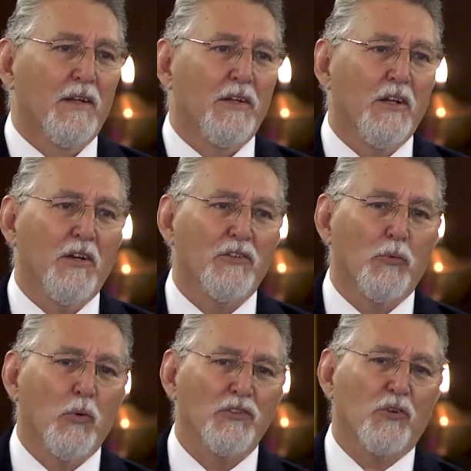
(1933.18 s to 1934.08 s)
You know, it
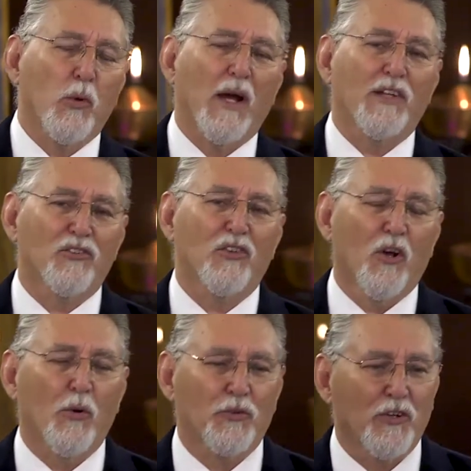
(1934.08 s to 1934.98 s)
wasn't quite as
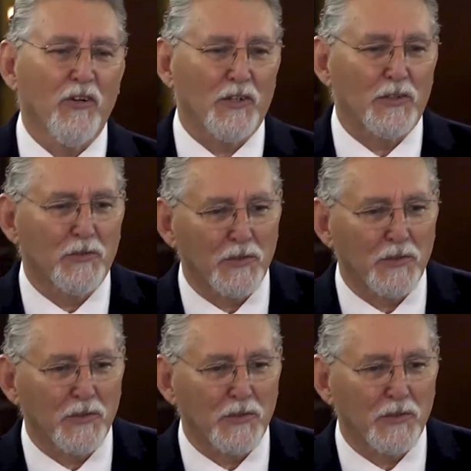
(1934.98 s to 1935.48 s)
low a servant